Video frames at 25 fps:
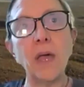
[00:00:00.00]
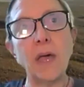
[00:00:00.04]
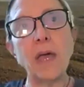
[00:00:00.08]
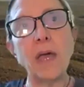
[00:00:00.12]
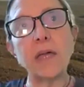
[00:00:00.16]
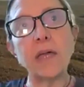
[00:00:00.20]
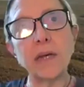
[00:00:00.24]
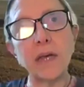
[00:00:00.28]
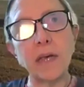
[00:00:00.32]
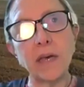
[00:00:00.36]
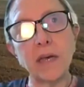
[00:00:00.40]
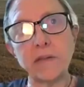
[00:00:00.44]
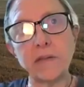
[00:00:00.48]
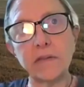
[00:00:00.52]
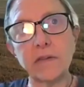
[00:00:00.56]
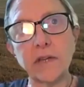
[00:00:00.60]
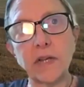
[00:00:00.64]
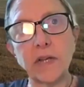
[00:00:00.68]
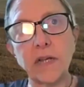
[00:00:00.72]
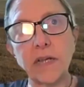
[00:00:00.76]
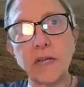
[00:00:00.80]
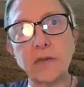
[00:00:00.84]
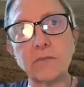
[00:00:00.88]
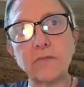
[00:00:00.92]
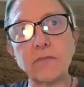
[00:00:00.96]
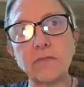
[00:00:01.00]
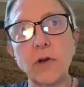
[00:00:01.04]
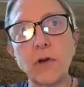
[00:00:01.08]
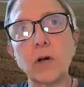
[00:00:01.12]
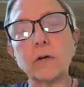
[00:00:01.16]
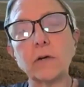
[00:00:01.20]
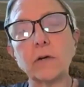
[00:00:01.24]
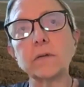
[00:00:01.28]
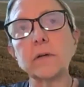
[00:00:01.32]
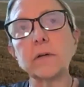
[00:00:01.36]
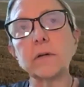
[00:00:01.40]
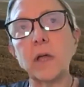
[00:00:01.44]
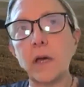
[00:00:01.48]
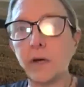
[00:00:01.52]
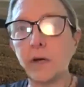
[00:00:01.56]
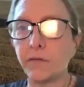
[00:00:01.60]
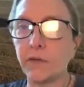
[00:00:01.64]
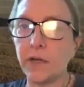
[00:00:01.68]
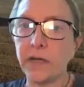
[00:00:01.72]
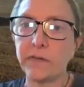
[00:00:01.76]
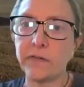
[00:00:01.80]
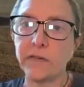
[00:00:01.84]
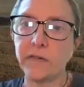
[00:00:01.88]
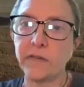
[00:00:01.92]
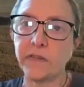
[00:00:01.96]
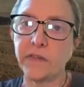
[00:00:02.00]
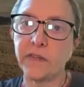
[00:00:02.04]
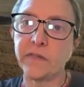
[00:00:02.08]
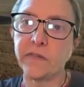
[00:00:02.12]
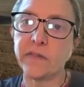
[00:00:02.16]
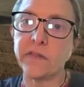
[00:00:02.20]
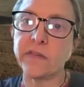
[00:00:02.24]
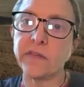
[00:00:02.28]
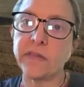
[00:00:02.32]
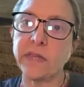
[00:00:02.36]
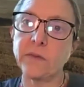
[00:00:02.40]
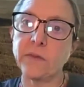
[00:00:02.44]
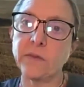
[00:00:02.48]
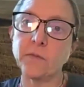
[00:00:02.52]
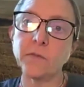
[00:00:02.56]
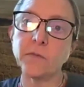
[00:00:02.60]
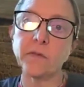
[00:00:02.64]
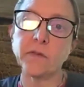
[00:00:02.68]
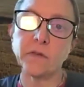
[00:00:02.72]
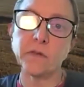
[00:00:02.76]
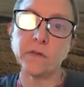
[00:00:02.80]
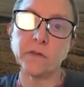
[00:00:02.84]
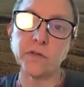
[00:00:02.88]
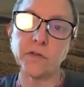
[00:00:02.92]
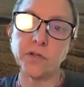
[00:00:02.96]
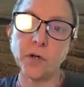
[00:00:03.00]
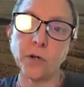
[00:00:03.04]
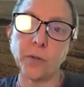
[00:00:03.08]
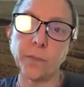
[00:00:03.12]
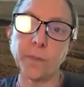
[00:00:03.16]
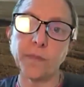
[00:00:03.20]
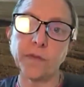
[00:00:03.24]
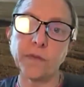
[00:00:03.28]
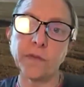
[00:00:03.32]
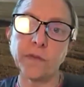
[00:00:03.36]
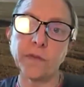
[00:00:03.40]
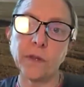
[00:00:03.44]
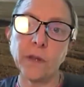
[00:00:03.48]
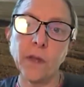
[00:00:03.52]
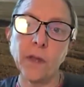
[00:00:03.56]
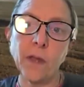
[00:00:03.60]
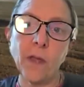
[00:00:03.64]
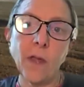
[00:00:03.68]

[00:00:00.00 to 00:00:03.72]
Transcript: and it has a clear role around skills and jobs.